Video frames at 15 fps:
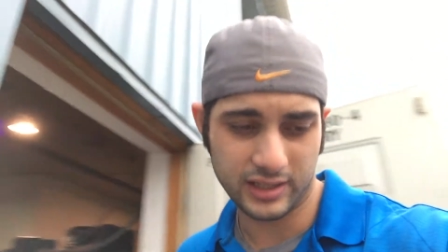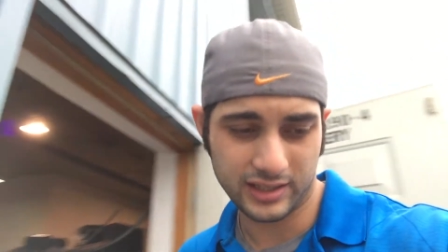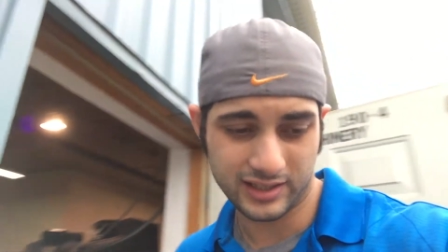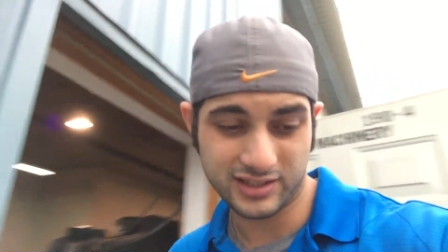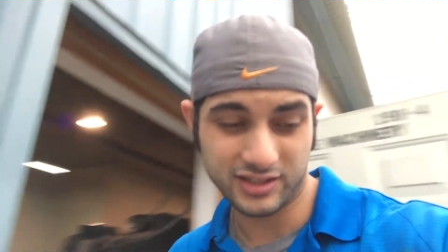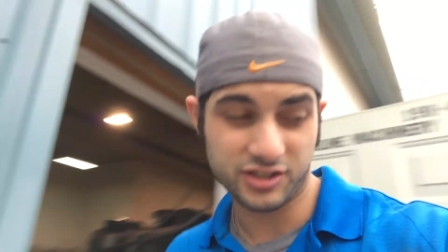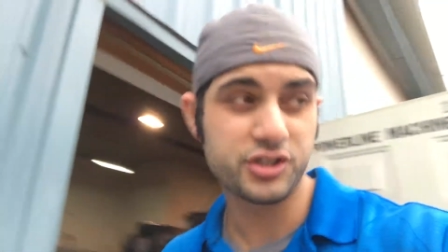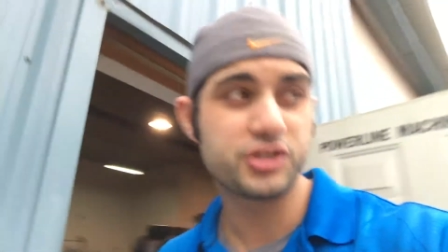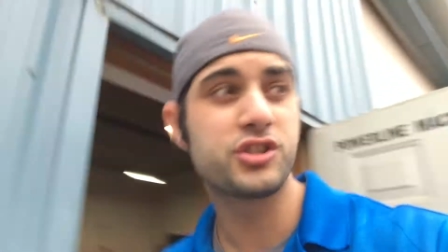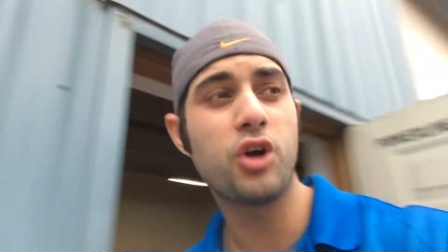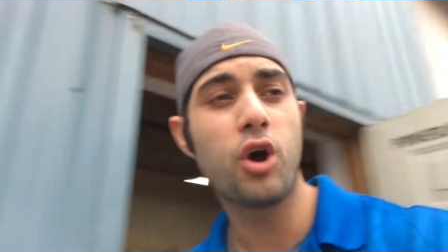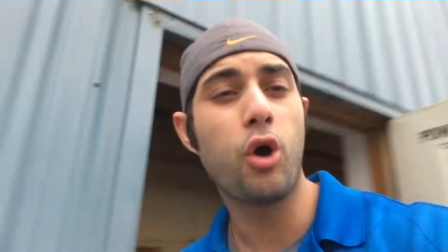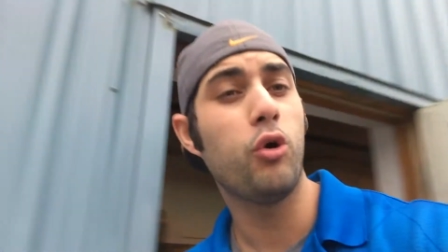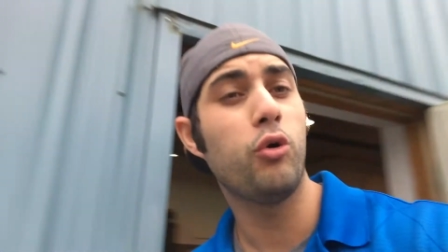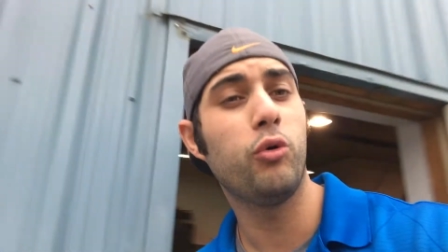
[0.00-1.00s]
because there's
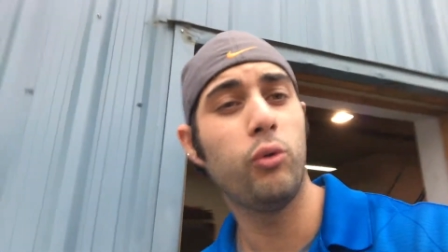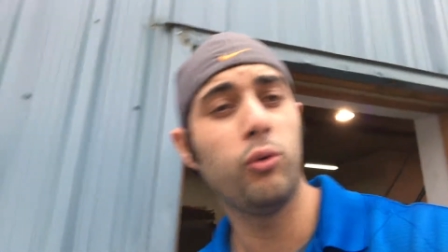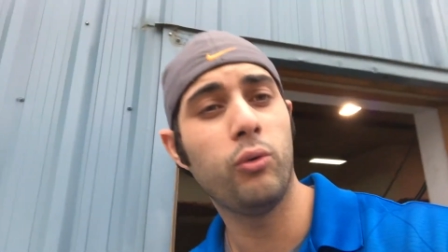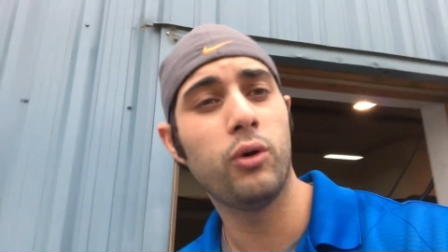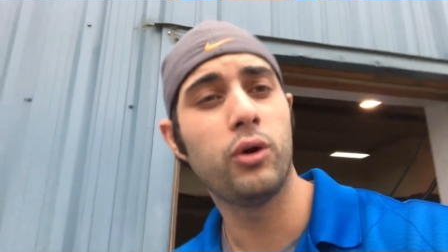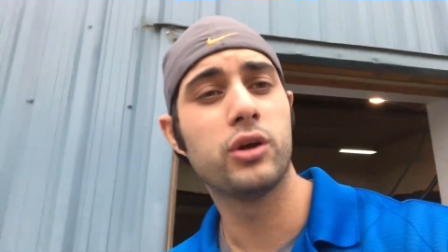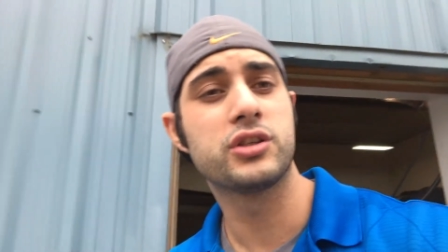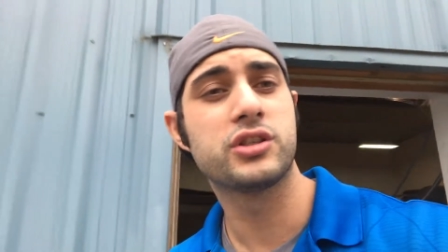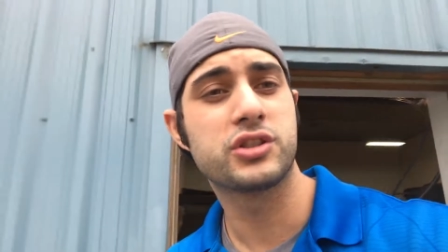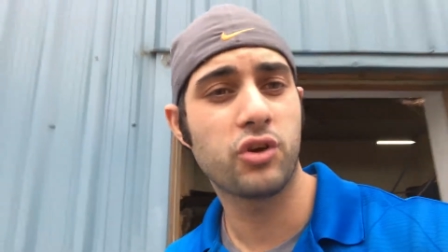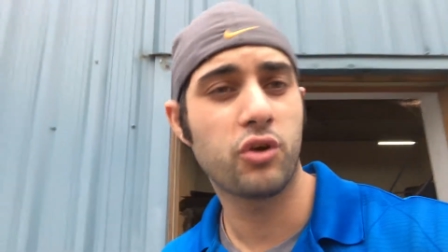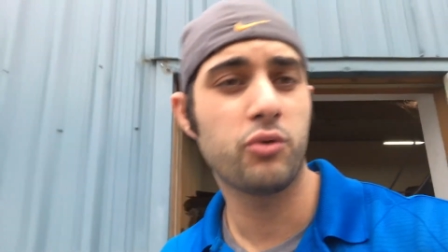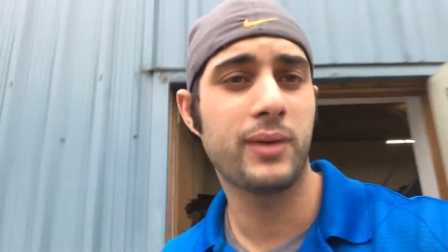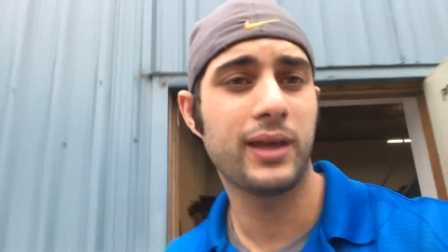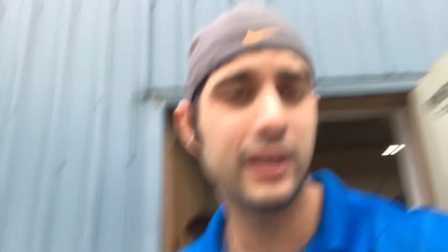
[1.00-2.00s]
so
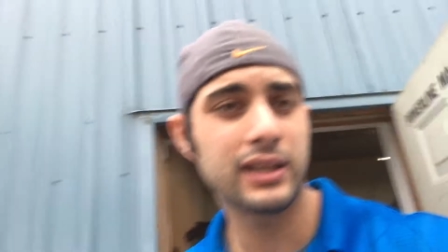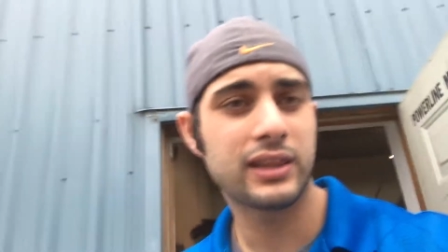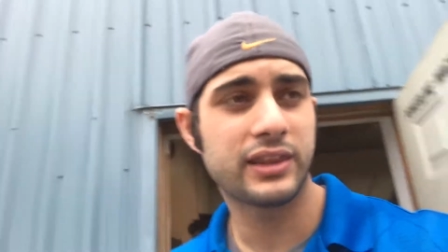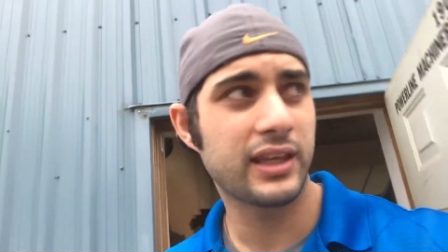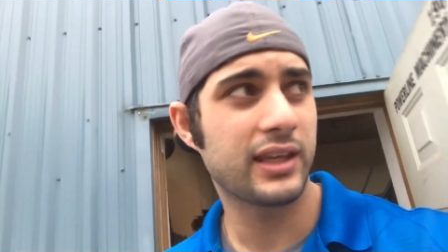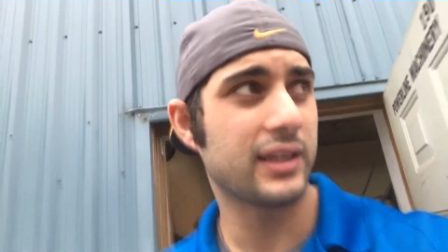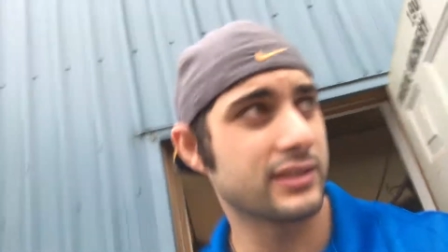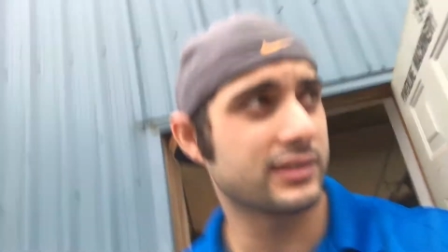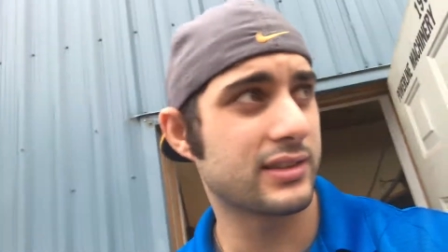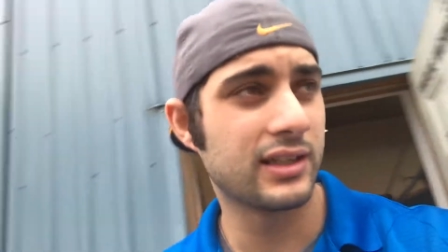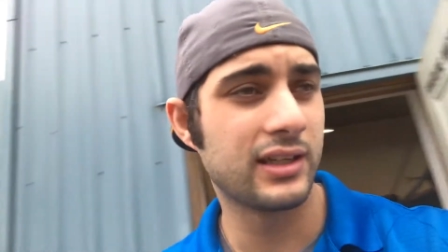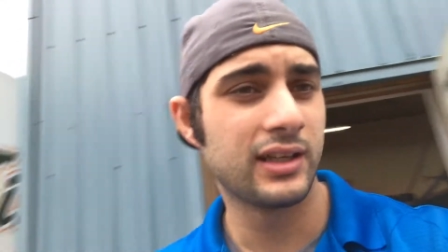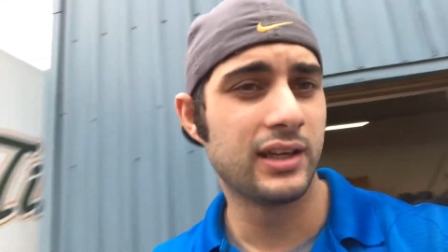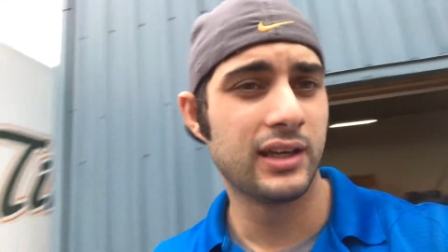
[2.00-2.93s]
many things